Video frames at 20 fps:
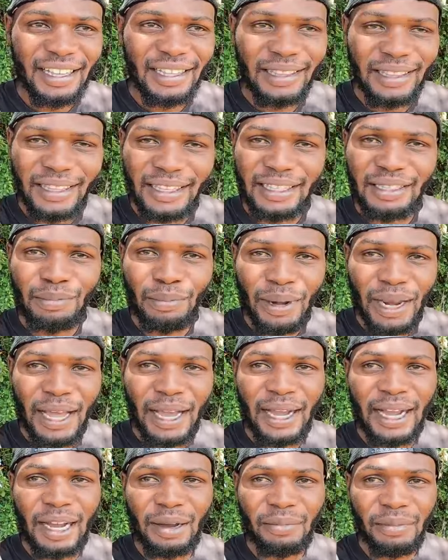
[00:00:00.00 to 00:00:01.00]
This
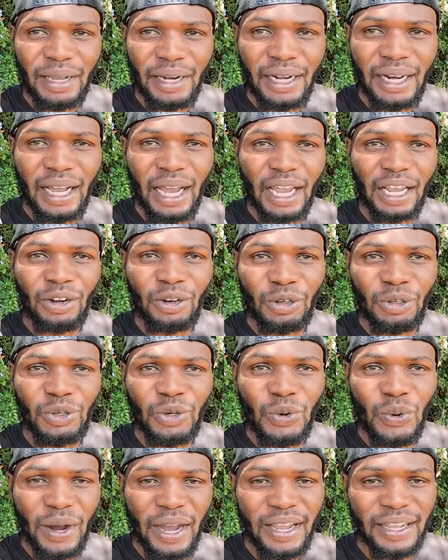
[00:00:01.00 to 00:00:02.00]
black America, I don't
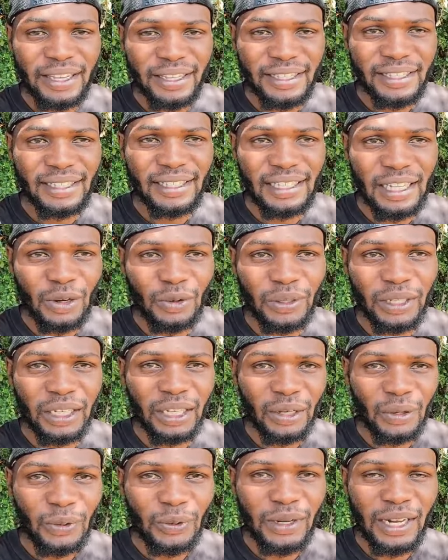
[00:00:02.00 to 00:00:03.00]
know why he's
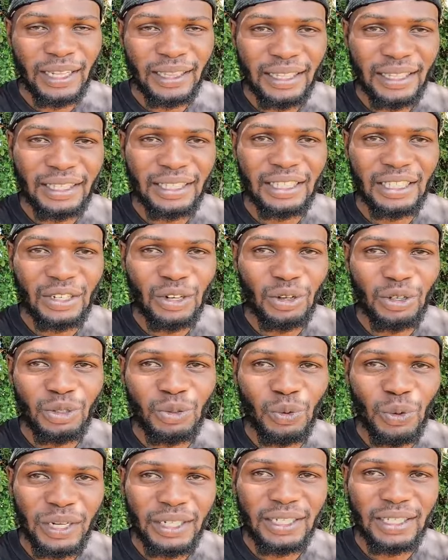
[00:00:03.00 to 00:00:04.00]
sounding rude, and this is
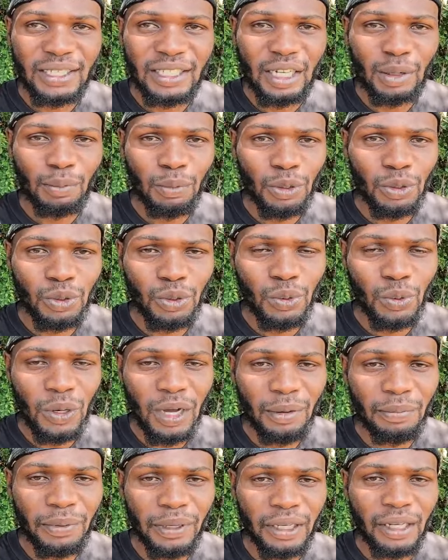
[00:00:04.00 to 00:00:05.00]
not what is supposed to
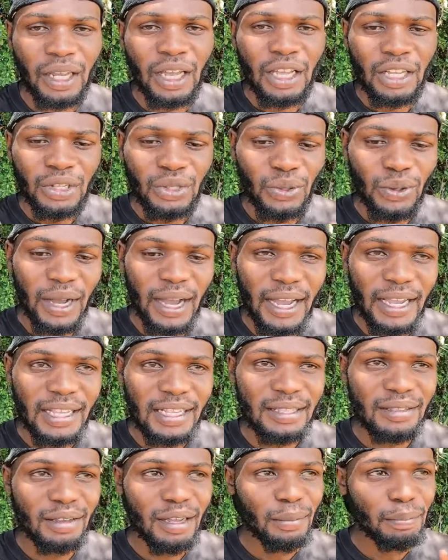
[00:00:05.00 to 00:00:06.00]
happen. So
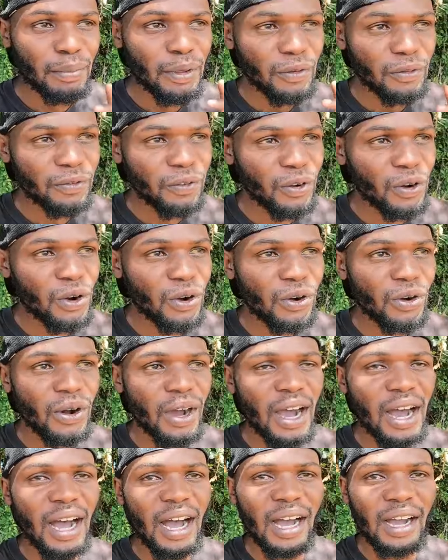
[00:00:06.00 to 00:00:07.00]
guys, before
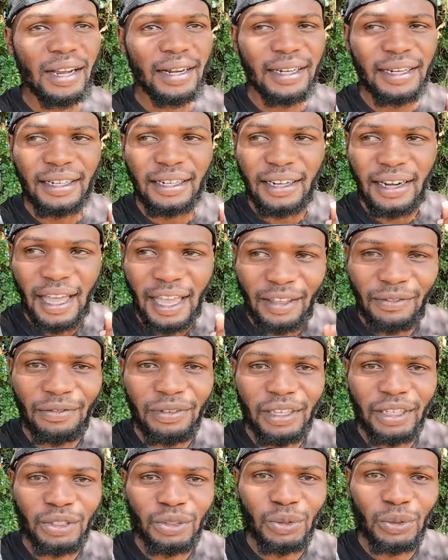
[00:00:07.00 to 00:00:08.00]

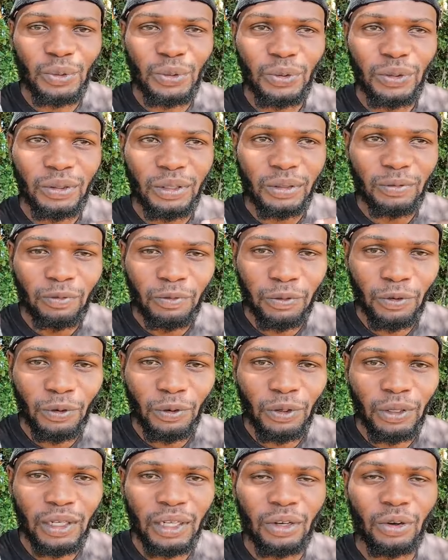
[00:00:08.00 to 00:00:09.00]
diving to
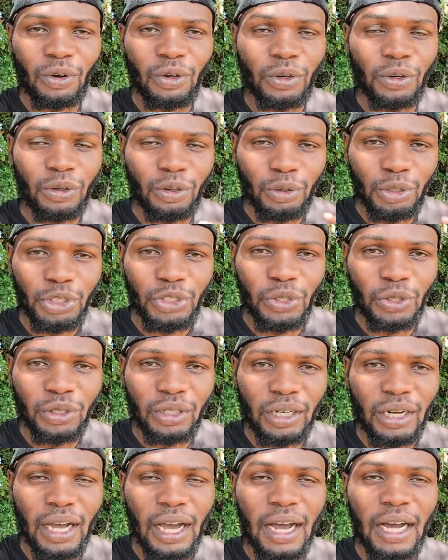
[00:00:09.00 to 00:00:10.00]
full
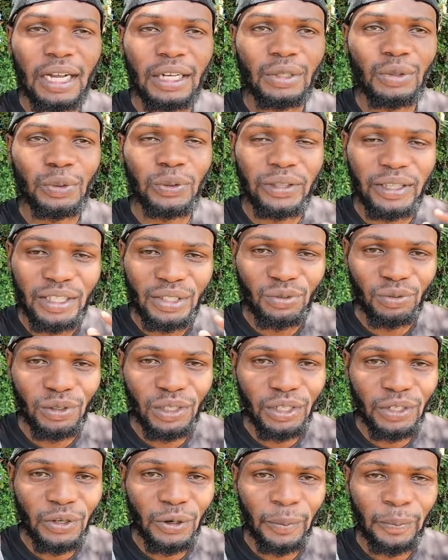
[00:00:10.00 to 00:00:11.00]
conclusion to this
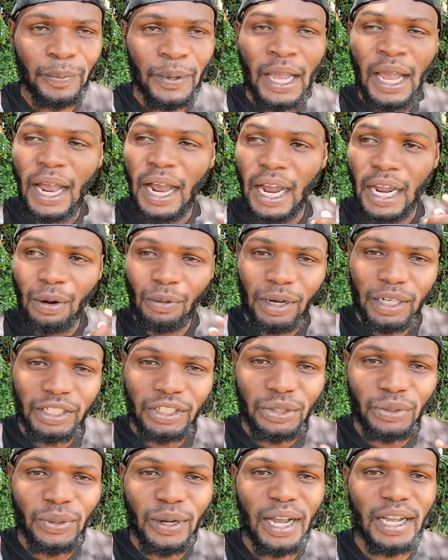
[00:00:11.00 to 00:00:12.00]
video, I
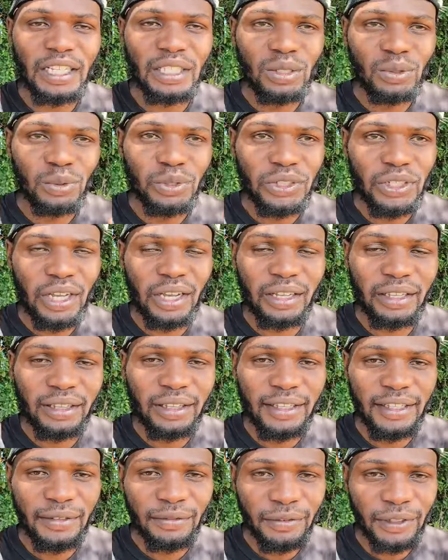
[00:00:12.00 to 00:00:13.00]
want you guys to check
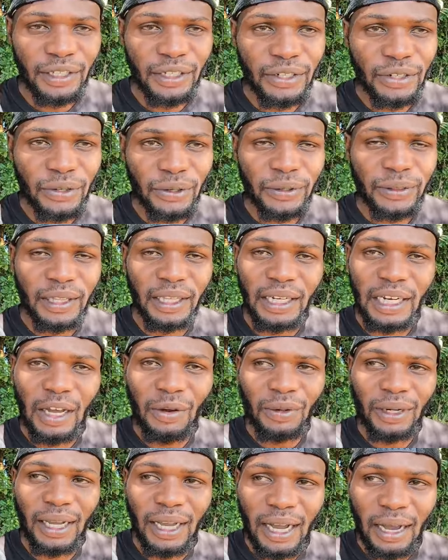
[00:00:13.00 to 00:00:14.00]
this video, then I
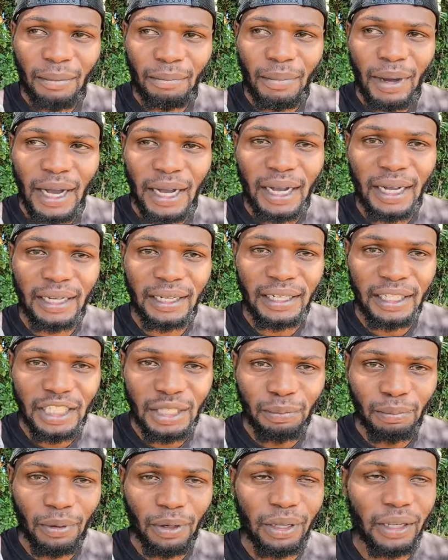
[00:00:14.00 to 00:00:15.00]
will come back and
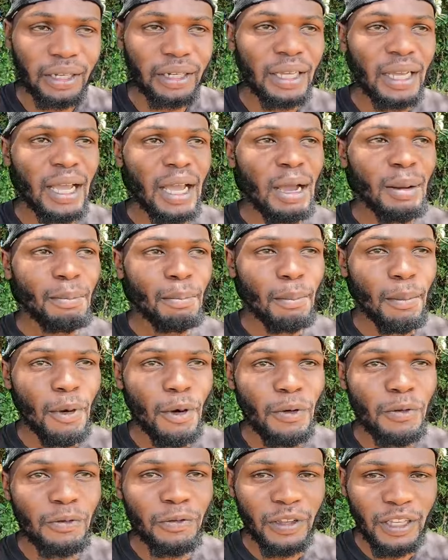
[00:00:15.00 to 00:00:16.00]
explain
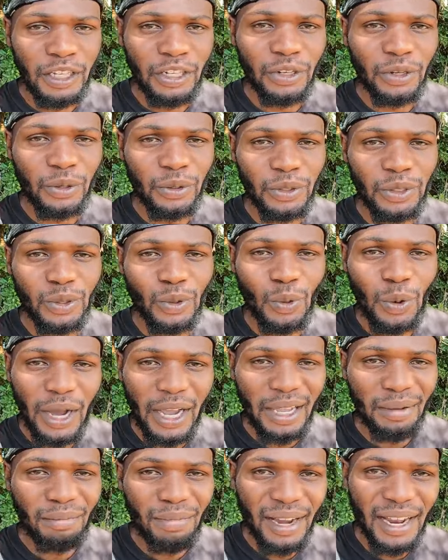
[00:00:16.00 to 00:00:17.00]
more videos
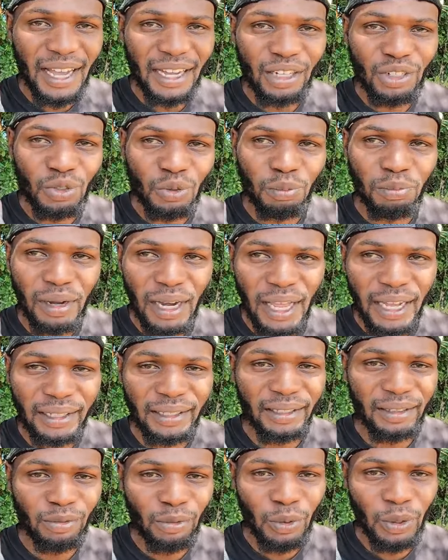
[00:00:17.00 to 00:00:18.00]
why black to
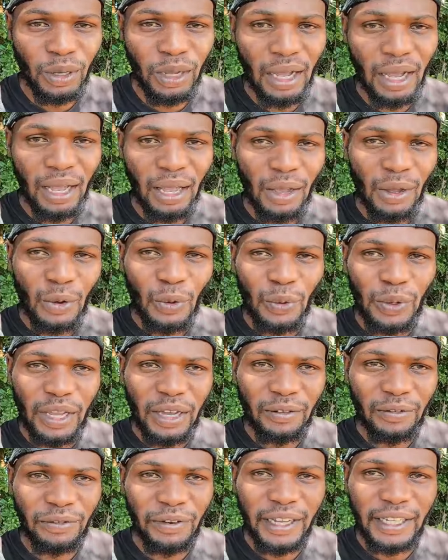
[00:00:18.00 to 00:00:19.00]
black we
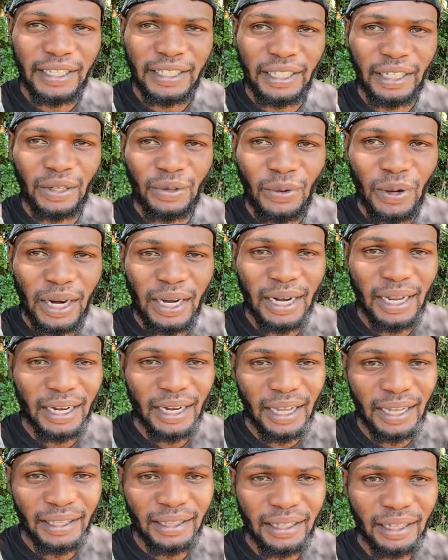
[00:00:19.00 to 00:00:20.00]
are fighting one
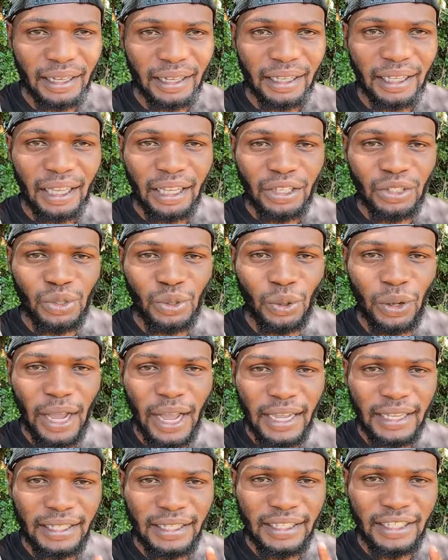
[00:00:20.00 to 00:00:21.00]
another. So
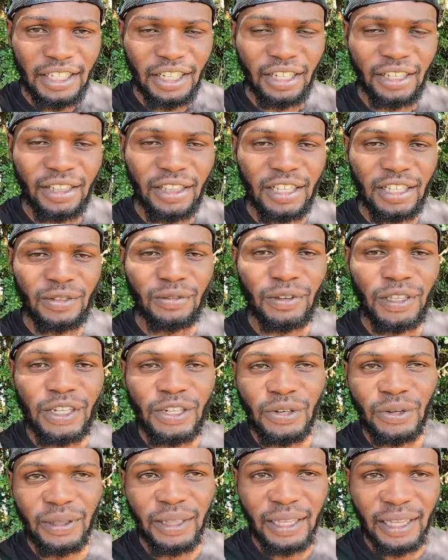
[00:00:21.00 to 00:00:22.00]
guys, check this
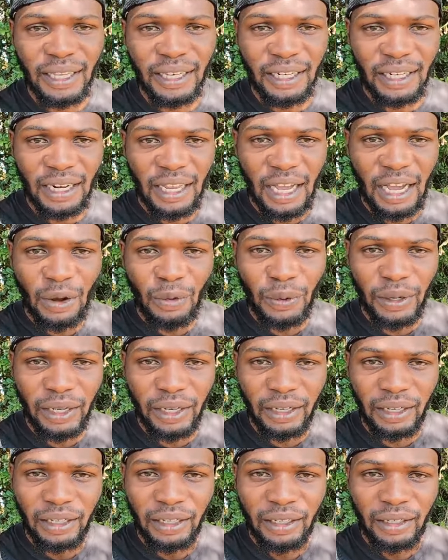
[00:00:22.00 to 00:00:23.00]
video, then I
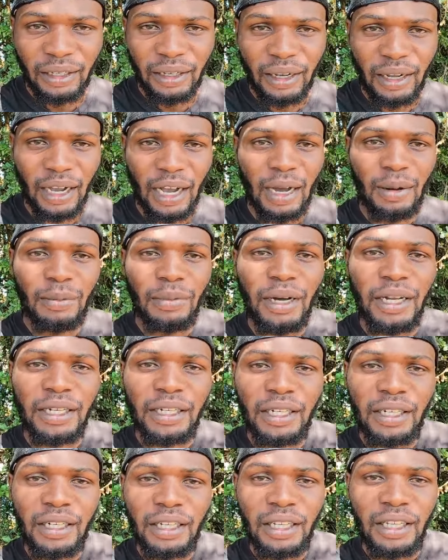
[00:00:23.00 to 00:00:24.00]
will come
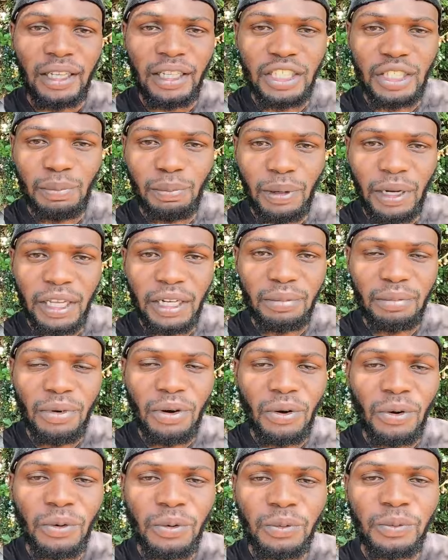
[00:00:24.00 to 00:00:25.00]
and explain
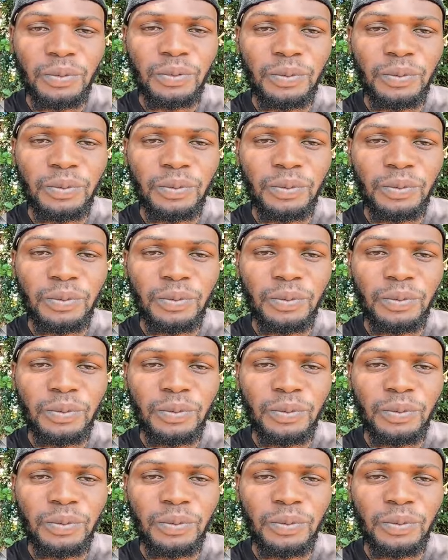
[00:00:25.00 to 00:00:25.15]
more.